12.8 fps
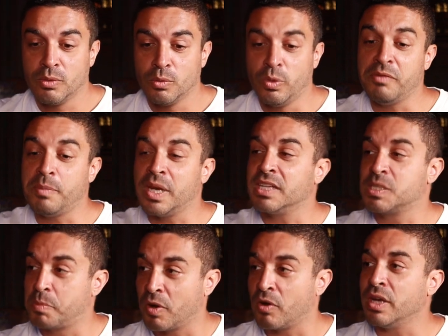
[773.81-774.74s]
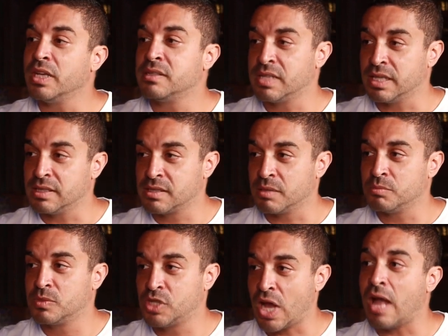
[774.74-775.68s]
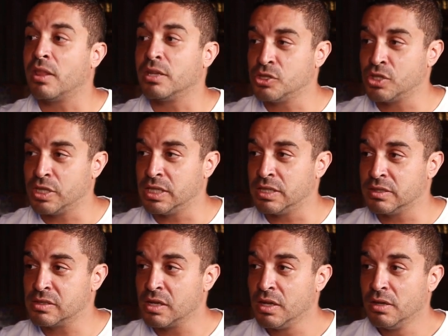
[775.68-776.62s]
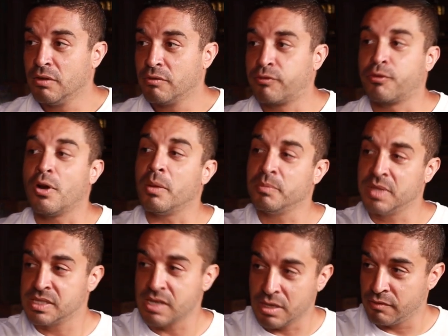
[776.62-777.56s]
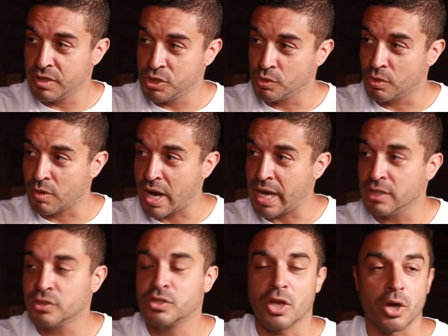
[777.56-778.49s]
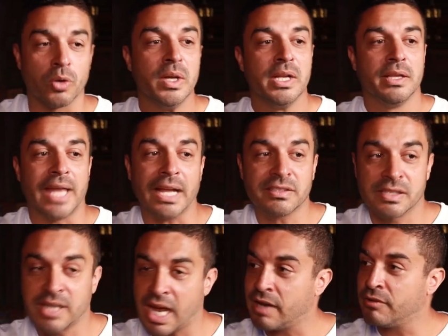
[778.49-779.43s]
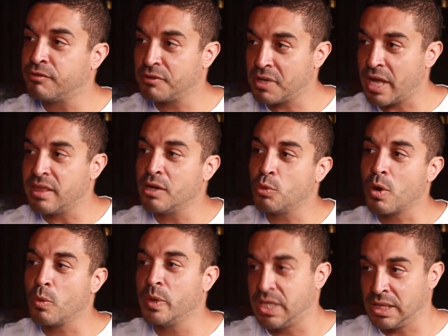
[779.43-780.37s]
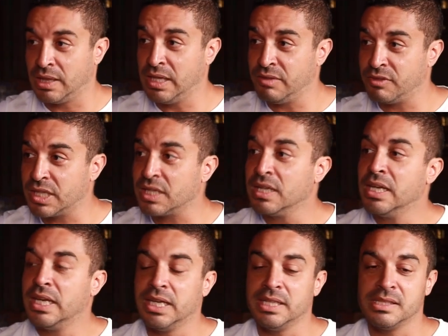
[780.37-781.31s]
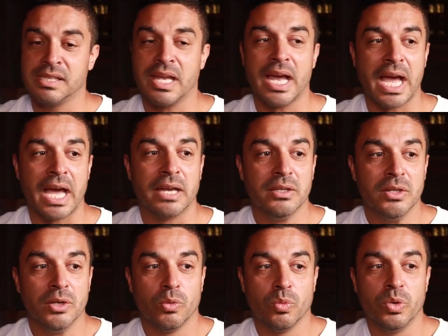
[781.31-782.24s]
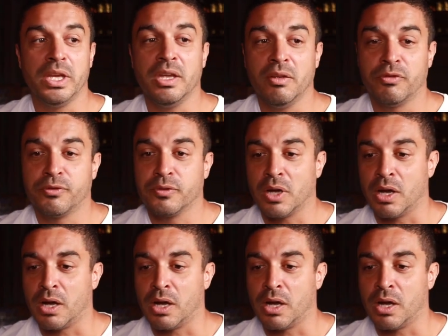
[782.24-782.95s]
we've been experiencing some challenges from this individual, right? So that's kind of, I think, where we can leave it, is that we've...